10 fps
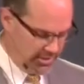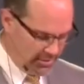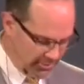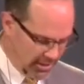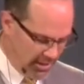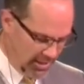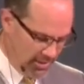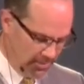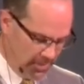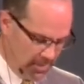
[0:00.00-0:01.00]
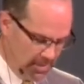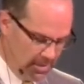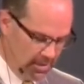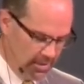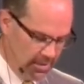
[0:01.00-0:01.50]
of God.
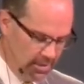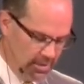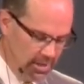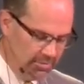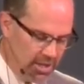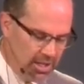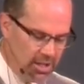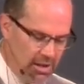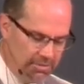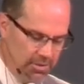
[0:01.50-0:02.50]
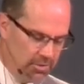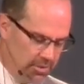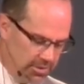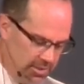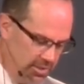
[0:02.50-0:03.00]
I've done enough
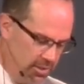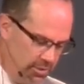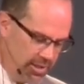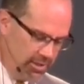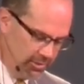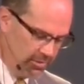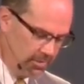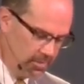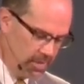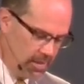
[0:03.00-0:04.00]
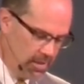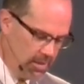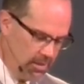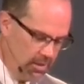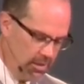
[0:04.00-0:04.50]
funerals to know this.
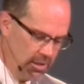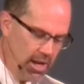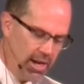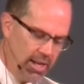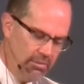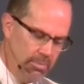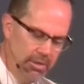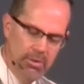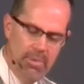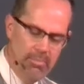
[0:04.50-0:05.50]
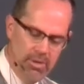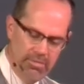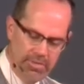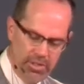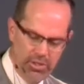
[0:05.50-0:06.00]
You're not going to be remembered
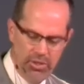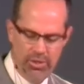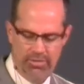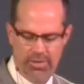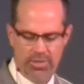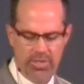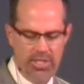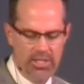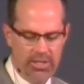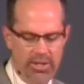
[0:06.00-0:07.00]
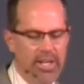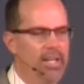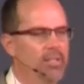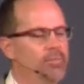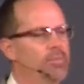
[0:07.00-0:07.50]
for your university degree.
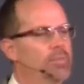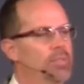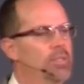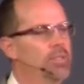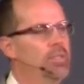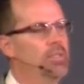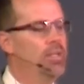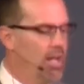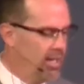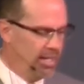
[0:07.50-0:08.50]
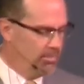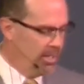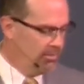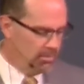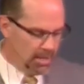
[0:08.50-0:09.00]
You're not going to be
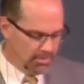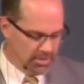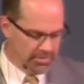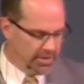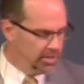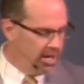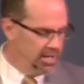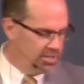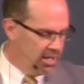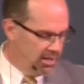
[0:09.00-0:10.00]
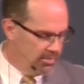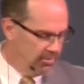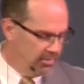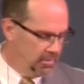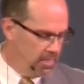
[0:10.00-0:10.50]
remembered for your great
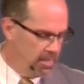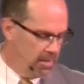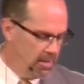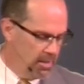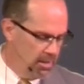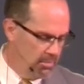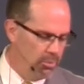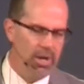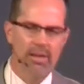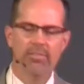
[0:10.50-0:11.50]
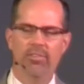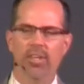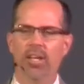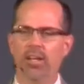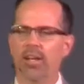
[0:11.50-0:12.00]
jobs. But what I've
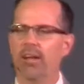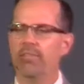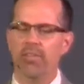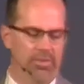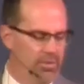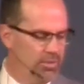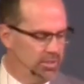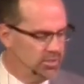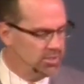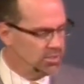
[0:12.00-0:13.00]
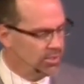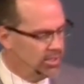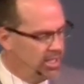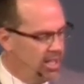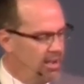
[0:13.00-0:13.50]
seen at every funeral is
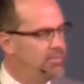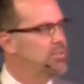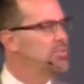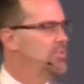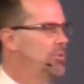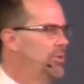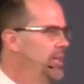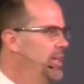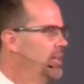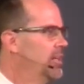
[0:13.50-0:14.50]
story after story